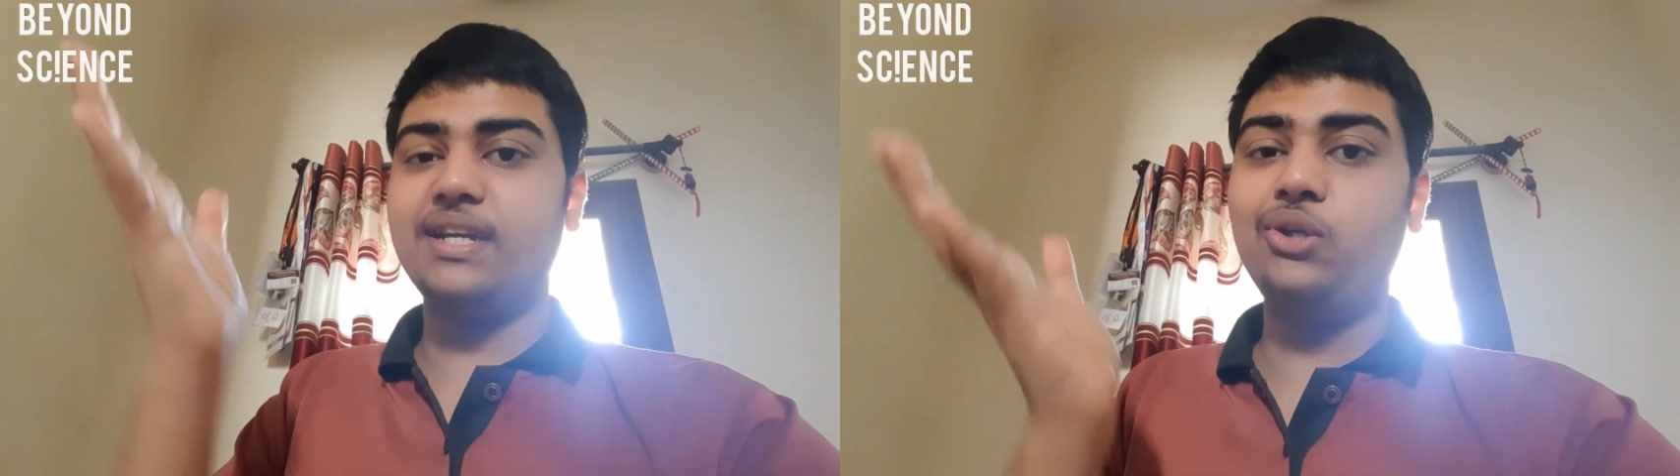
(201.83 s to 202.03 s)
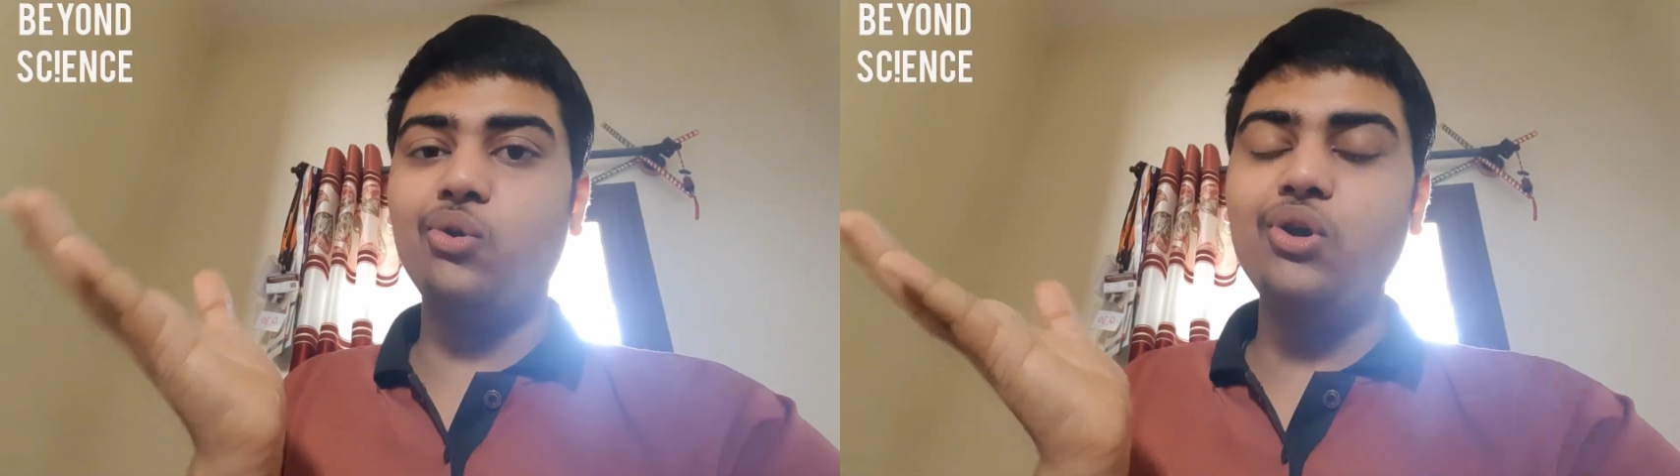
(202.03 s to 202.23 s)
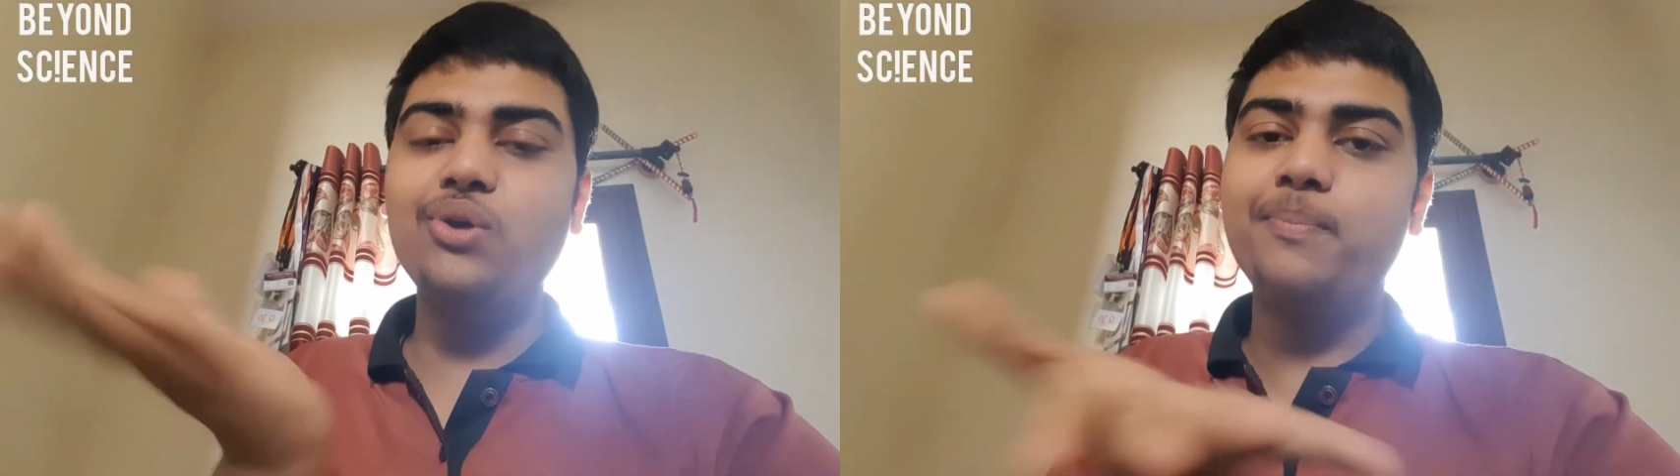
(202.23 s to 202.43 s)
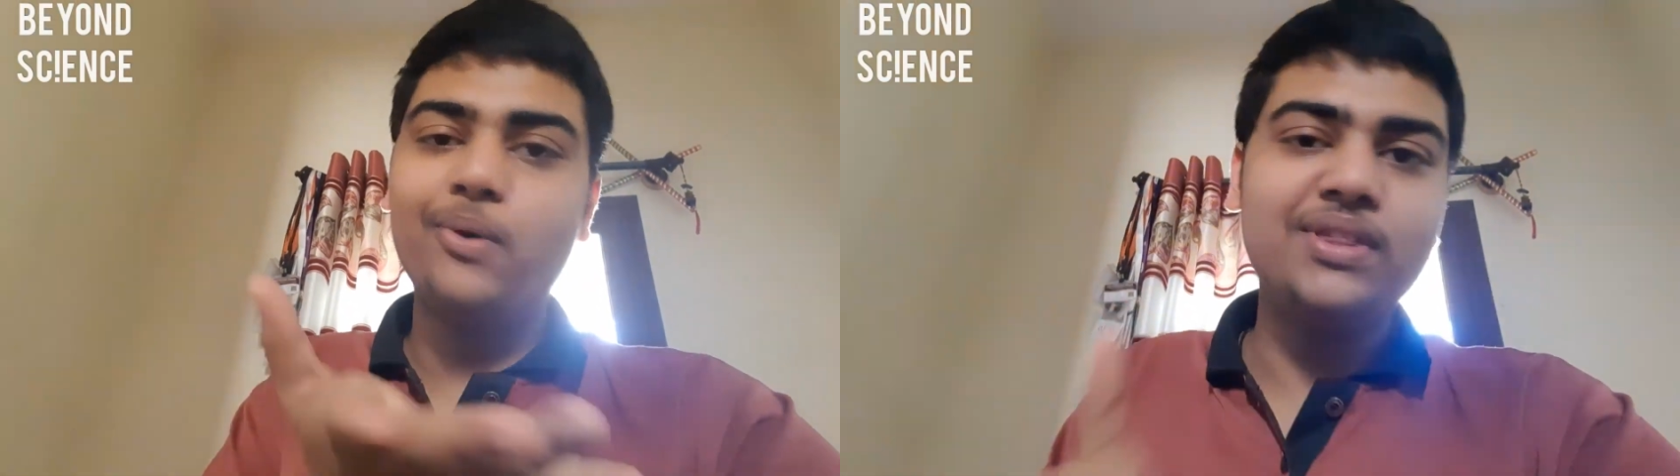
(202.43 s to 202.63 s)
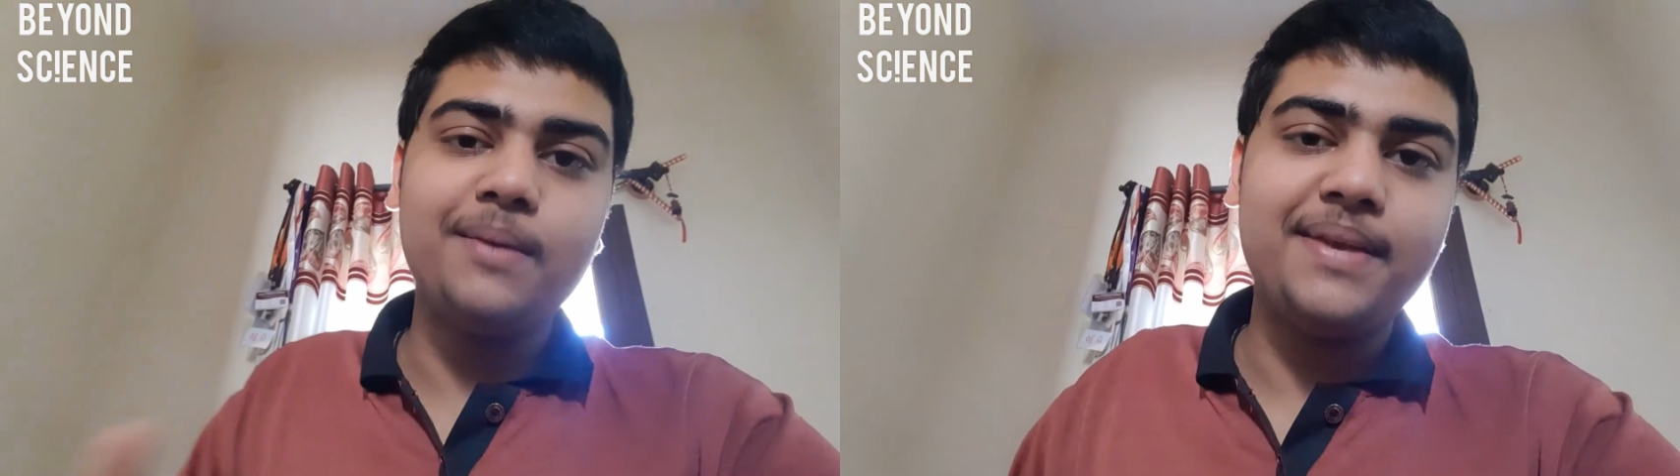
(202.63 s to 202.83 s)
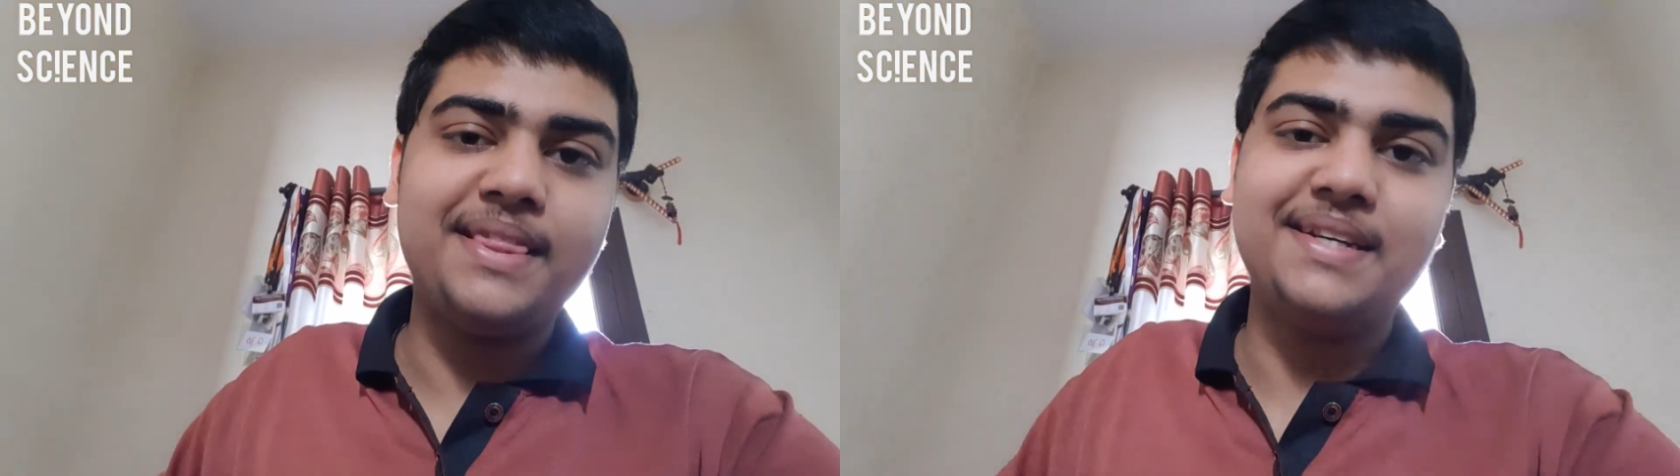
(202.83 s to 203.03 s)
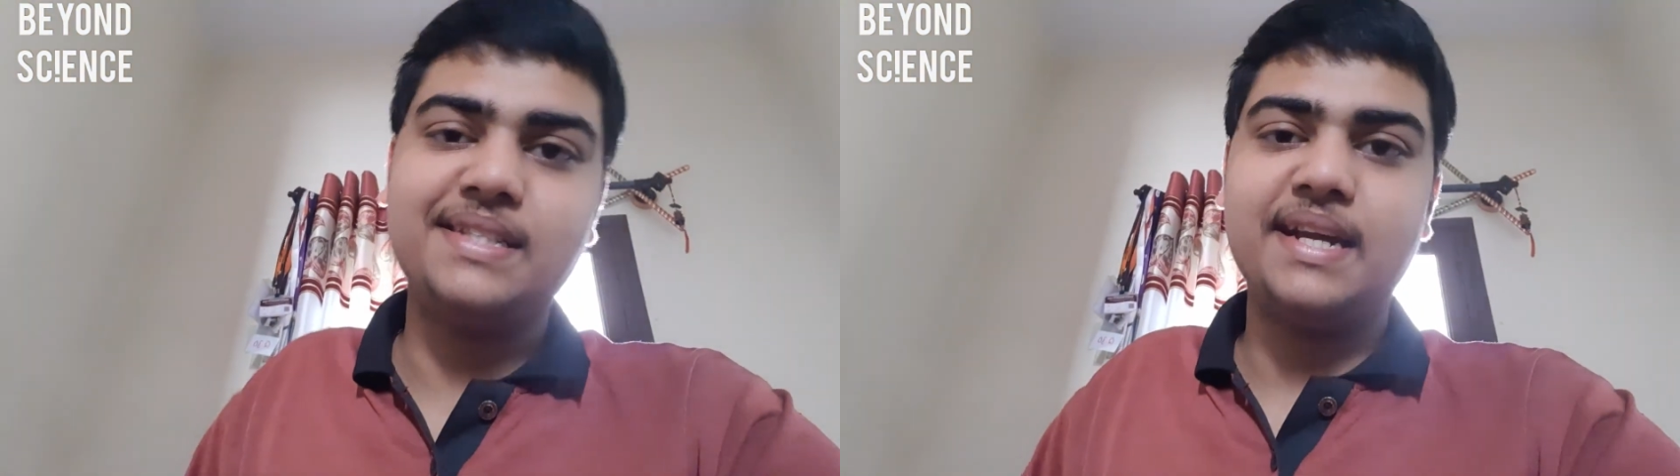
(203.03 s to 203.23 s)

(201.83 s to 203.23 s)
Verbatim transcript: I told you both the methods,